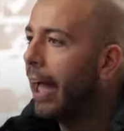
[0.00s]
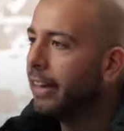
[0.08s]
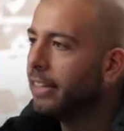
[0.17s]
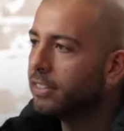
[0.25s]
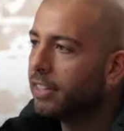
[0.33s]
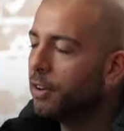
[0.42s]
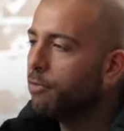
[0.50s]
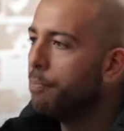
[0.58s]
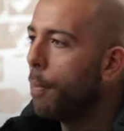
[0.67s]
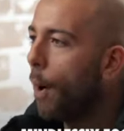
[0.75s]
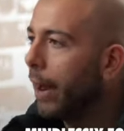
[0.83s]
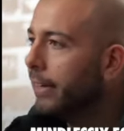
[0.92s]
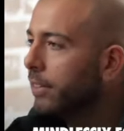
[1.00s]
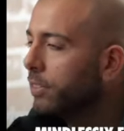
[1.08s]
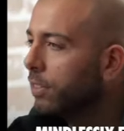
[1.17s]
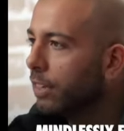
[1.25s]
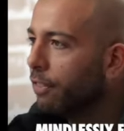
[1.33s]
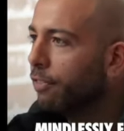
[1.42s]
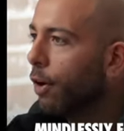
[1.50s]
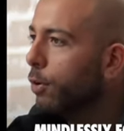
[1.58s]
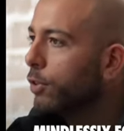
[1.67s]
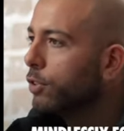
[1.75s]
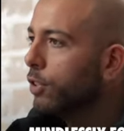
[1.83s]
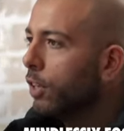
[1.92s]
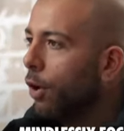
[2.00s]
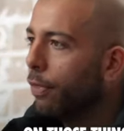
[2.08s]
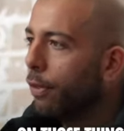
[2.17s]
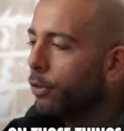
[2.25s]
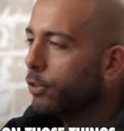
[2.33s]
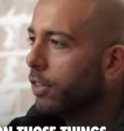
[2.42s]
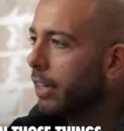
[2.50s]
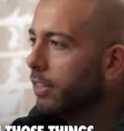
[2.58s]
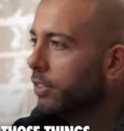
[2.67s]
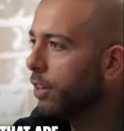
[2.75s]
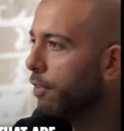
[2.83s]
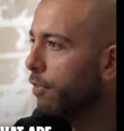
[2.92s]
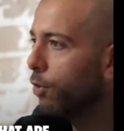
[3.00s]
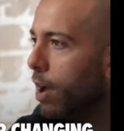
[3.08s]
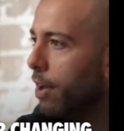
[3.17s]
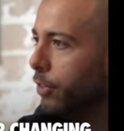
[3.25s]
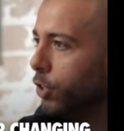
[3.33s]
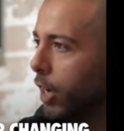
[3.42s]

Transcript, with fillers: And instead of mindlessly focusing on those things that are forever